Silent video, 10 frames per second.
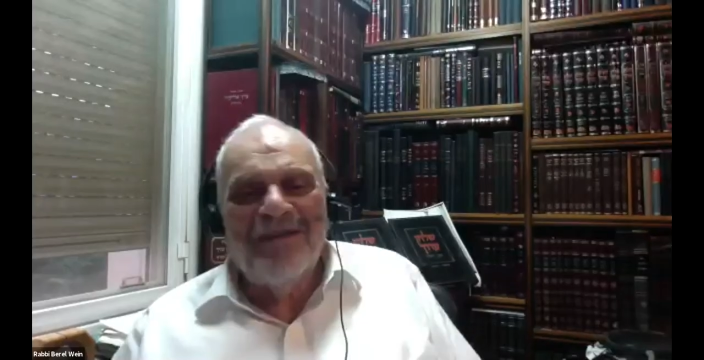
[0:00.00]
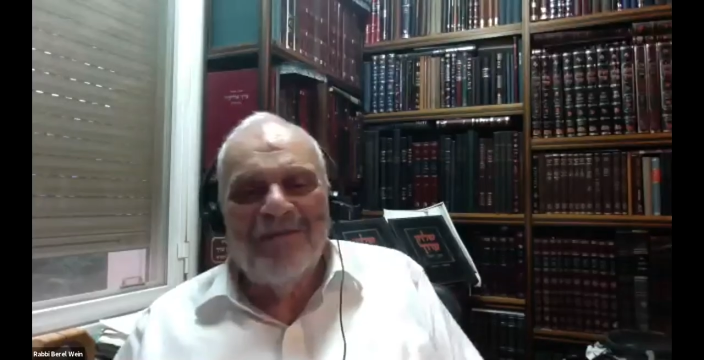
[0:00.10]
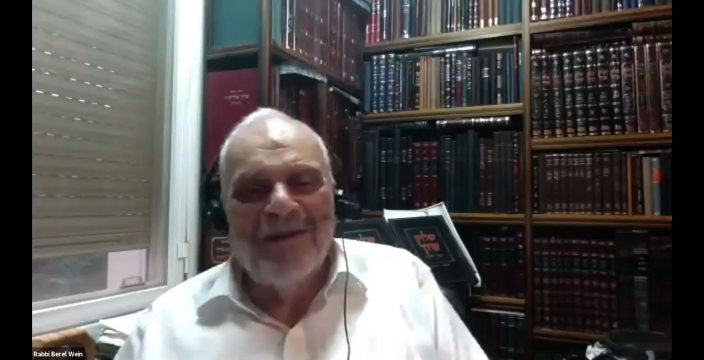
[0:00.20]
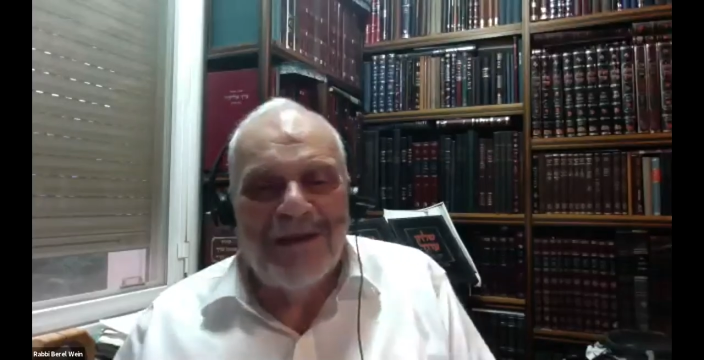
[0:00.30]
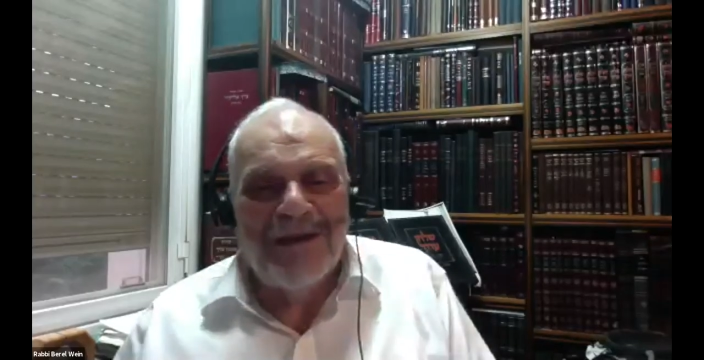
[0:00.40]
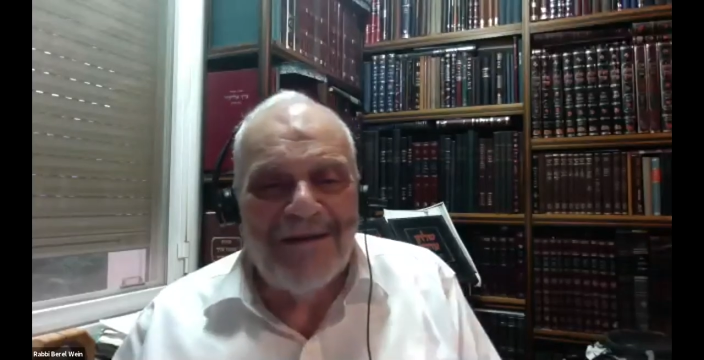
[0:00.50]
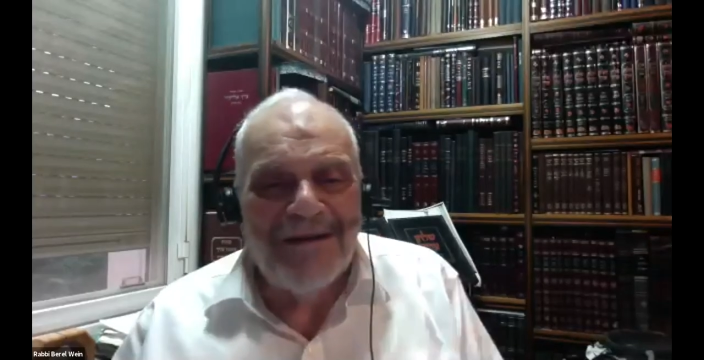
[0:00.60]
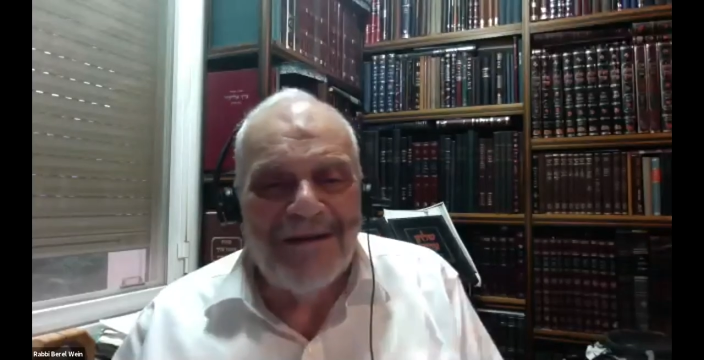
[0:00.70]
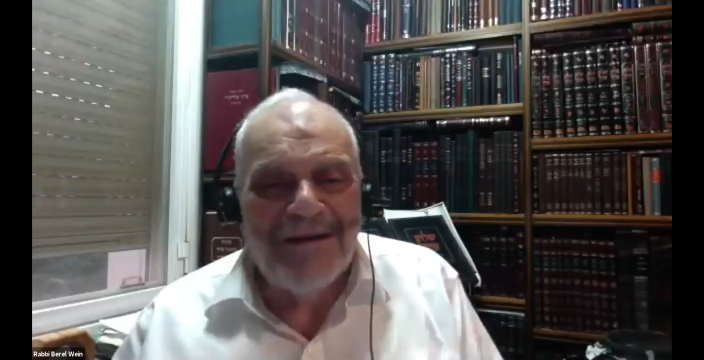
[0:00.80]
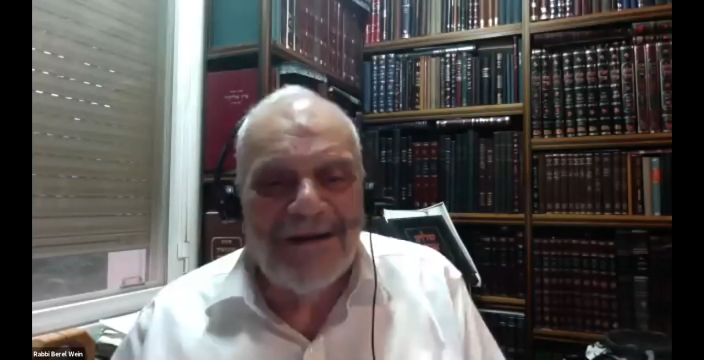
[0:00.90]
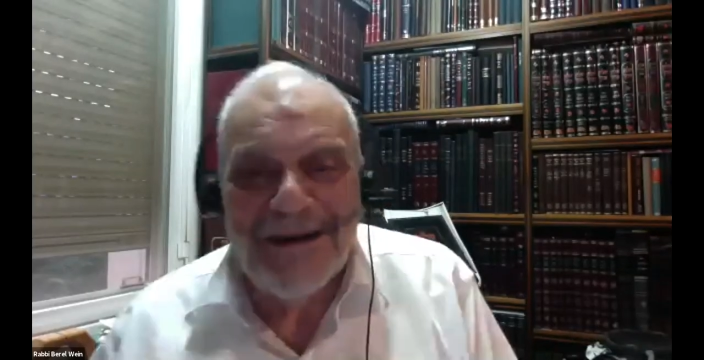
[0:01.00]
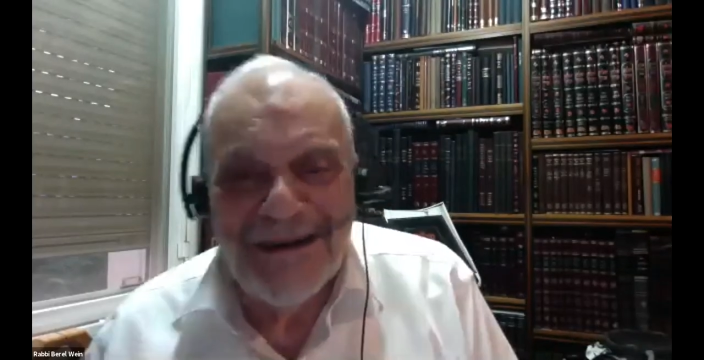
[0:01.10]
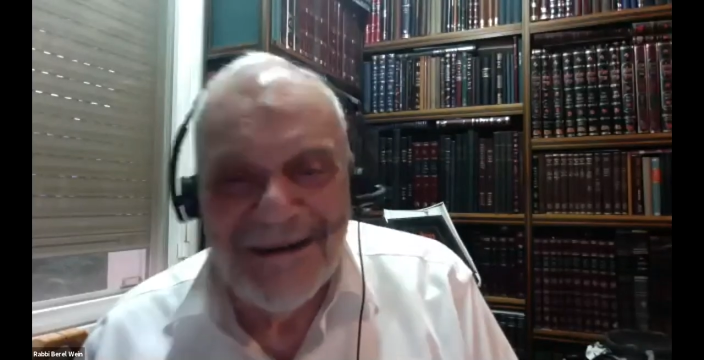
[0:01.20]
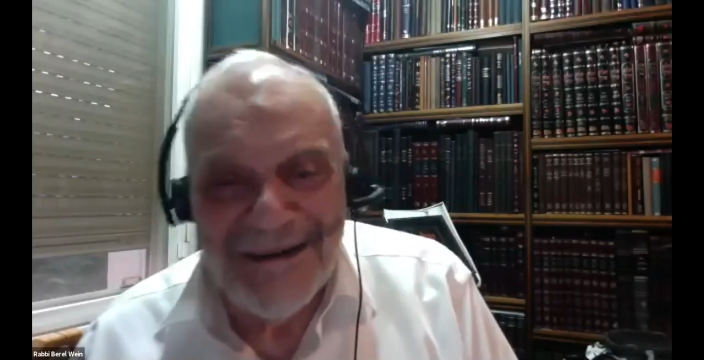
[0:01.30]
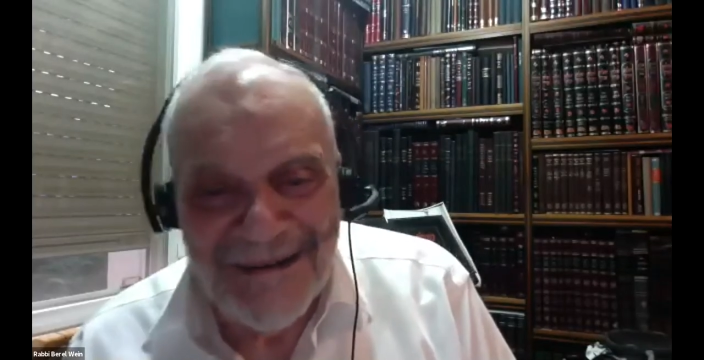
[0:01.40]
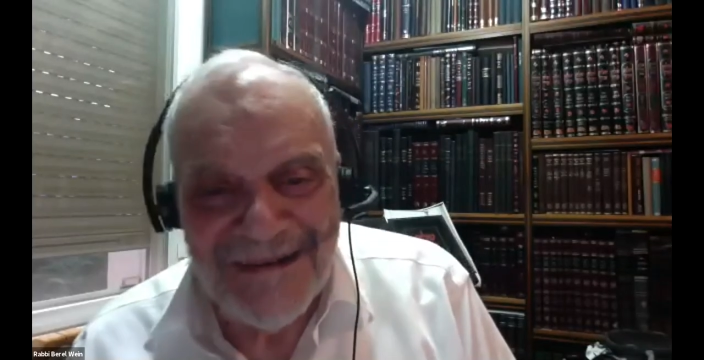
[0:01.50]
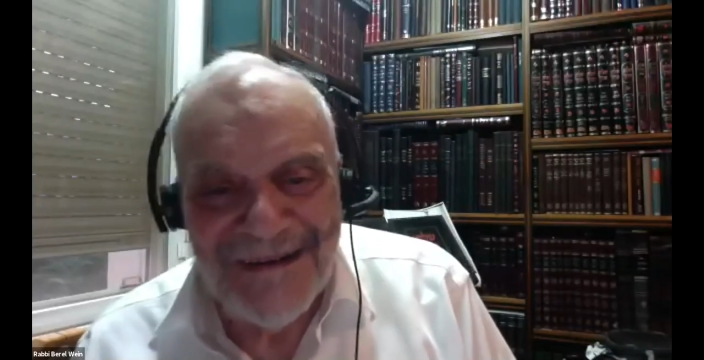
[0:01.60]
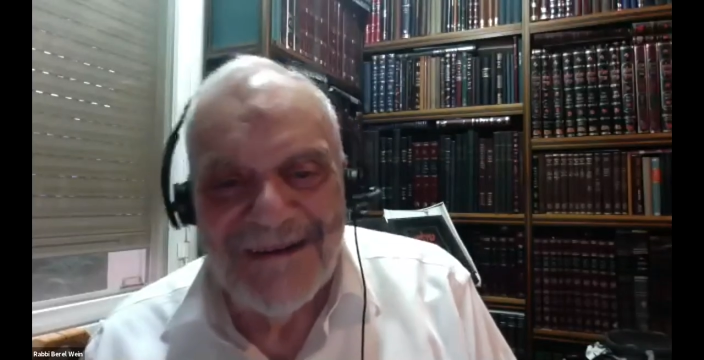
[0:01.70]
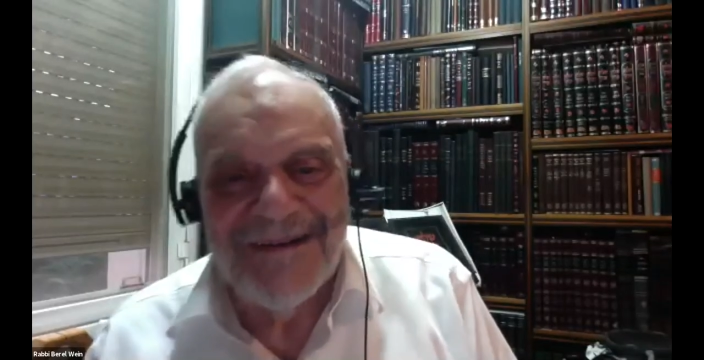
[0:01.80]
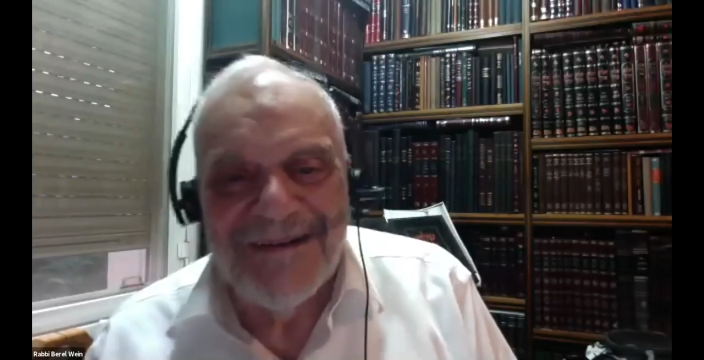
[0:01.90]
without an audience.
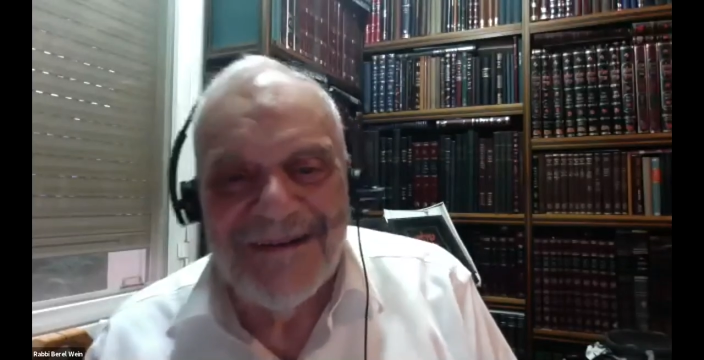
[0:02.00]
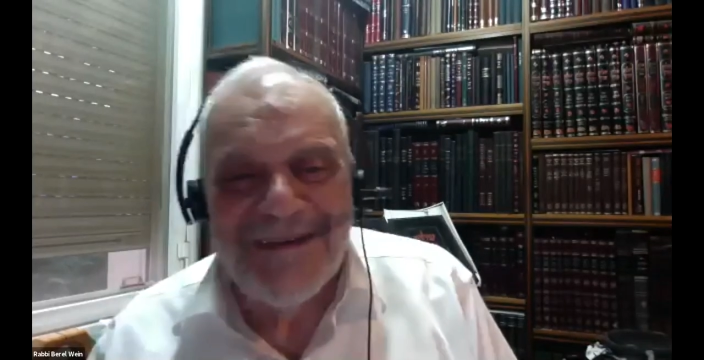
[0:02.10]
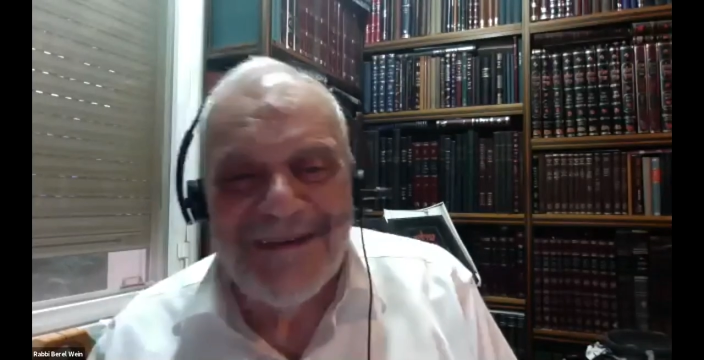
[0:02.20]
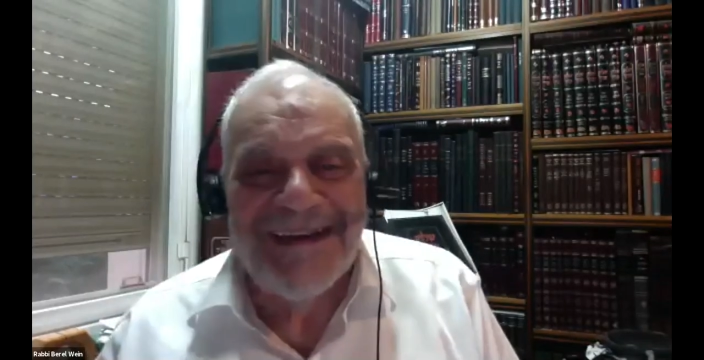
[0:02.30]
Nobody's